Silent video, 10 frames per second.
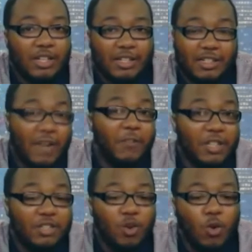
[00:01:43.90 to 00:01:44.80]
and he
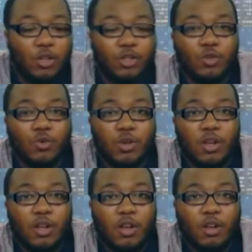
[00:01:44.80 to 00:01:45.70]
definitely is going to
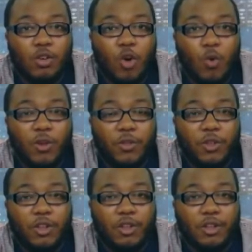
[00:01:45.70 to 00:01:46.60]
go with
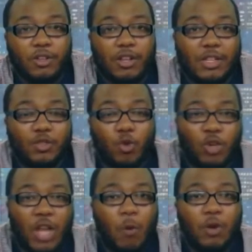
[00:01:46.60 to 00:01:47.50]
uh, a
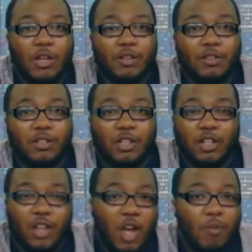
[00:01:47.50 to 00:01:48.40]
storyline where he the
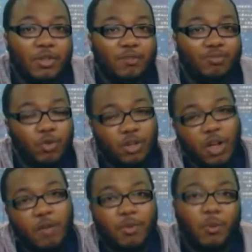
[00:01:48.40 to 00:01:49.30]
club is broken
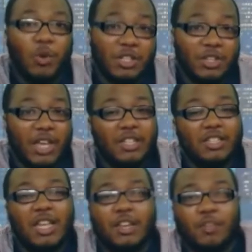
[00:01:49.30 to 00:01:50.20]
up, and we'll get to that in a
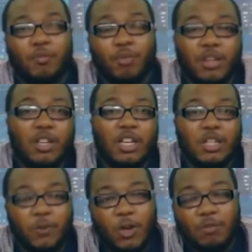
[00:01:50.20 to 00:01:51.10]
second. But
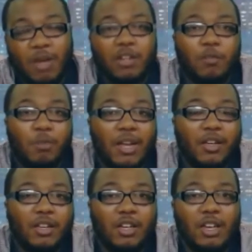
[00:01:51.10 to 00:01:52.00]
as far as Men in the
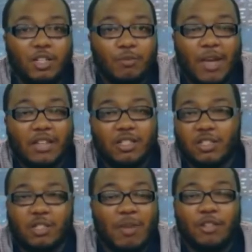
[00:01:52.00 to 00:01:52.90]
Bank and this
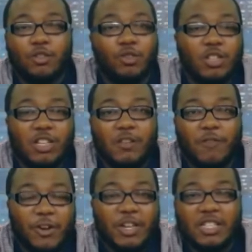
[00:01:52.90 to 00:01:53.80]
match, this match is usually
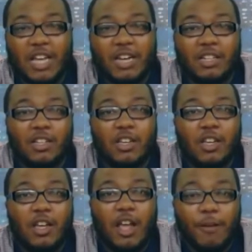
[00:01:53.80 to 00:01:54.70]
very exciting
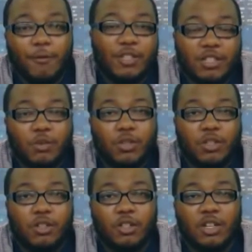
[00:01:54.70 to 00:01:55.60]
every single
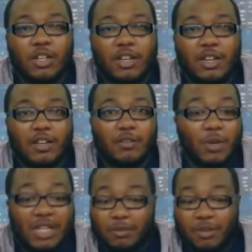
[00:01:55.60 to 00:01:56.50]
year, and
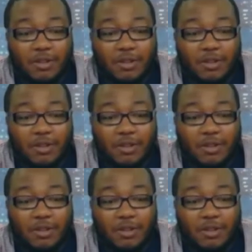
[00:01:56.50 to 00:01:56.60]
we got some.